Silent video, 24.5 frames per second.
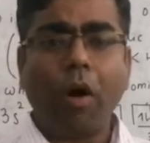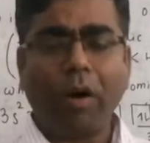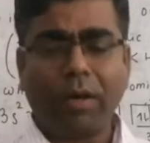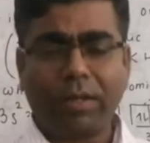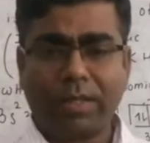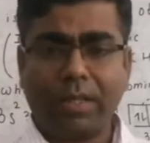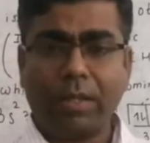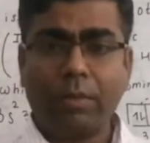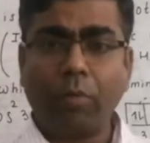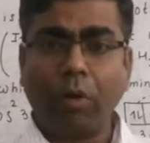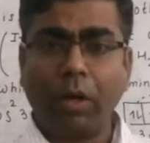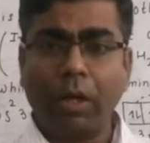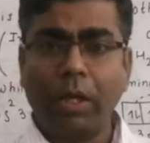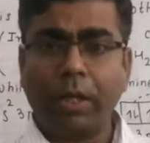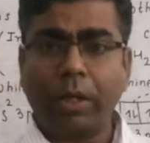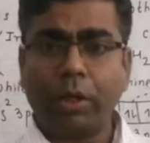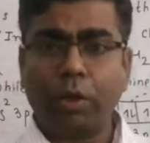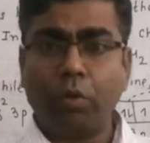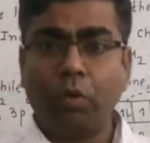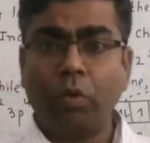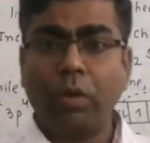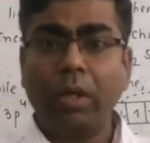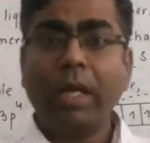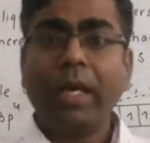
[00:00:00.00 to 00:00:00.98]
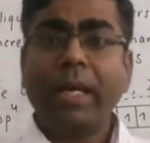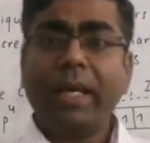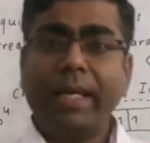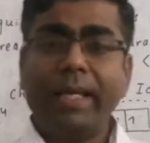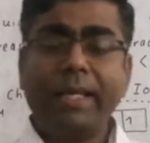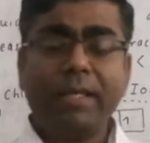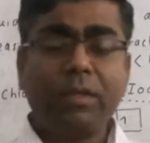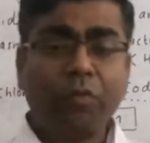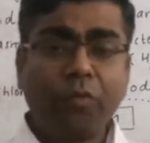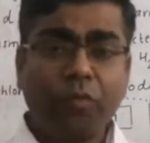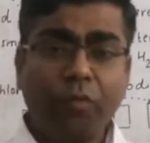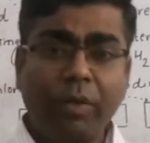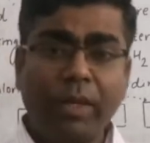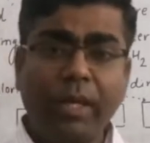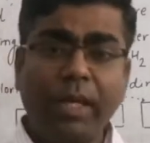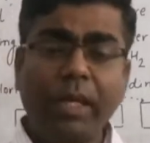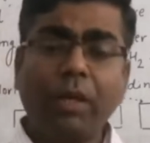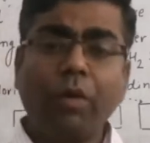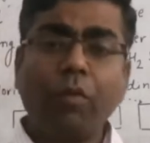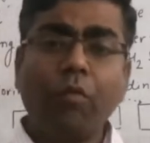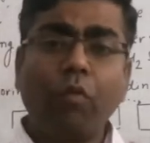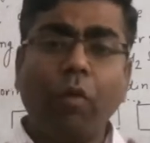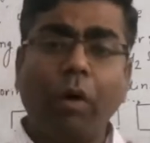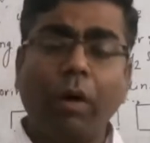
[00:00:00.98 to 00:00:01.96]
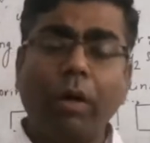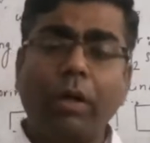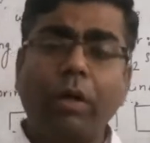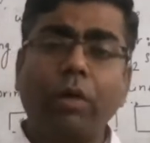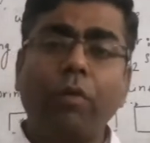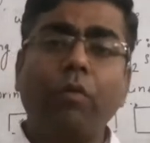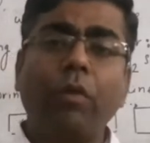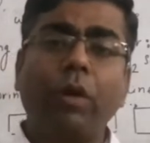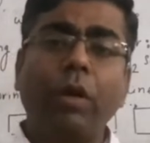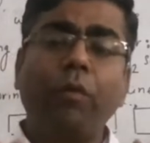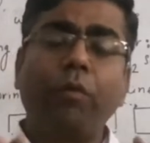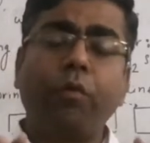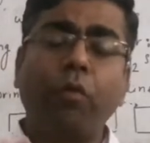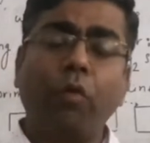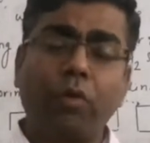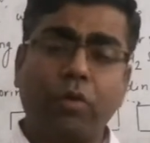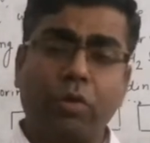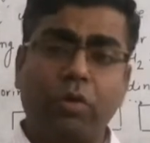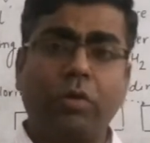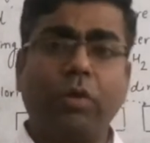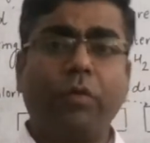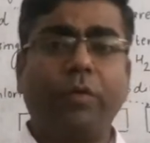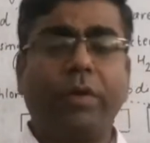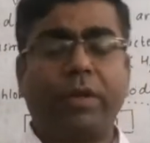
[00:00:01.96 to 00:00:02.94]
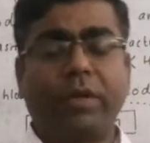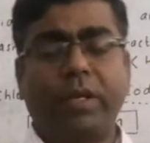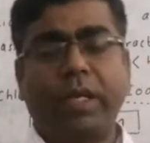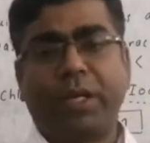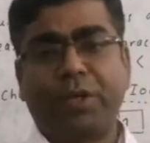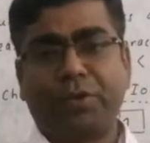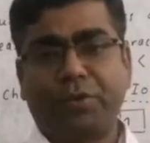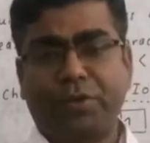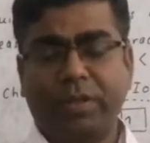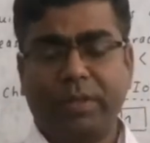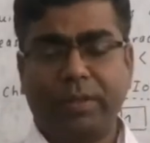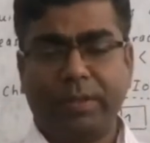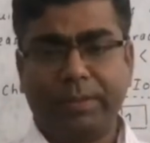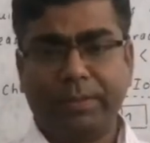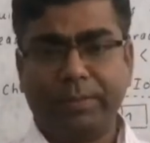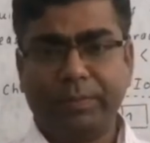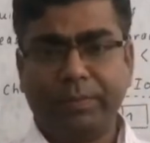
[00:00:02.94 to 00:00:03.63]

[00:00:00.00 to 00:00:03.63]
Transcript: oxygen molecule is weak van der Waals forces of attraction.